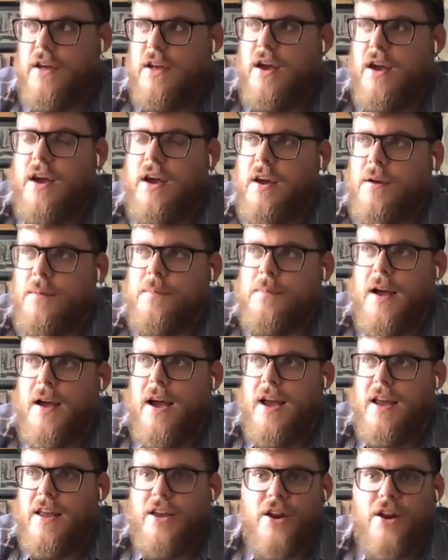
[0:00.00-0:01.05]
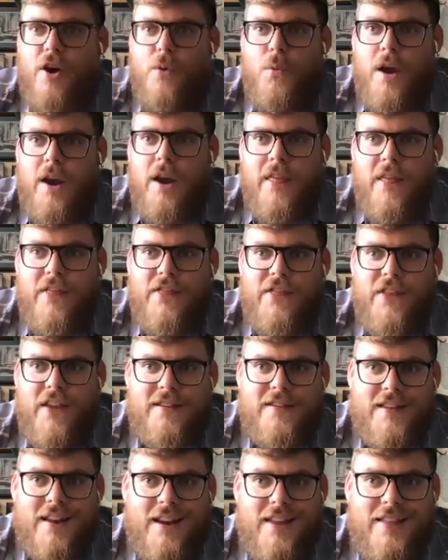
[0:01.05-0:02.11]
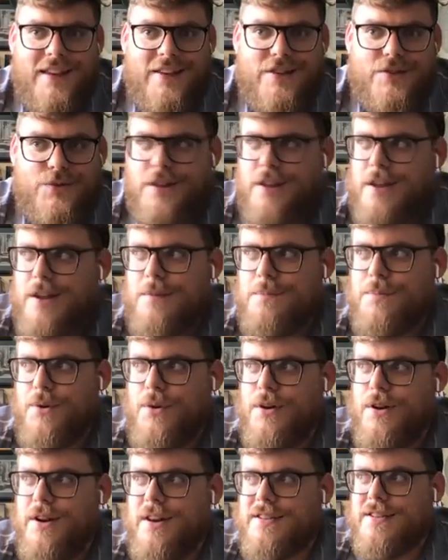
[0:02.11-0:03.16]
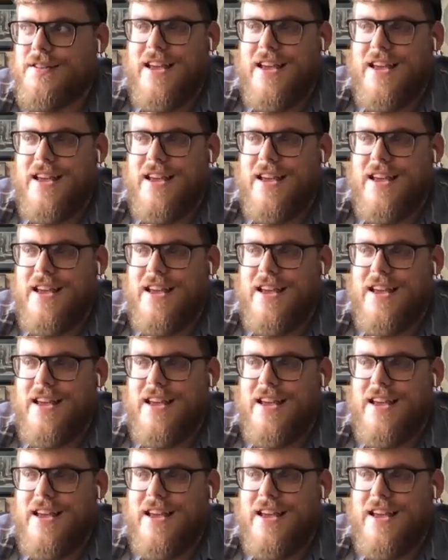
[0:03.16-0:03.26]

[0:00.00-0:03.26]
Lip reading: one of the things that I think is really important is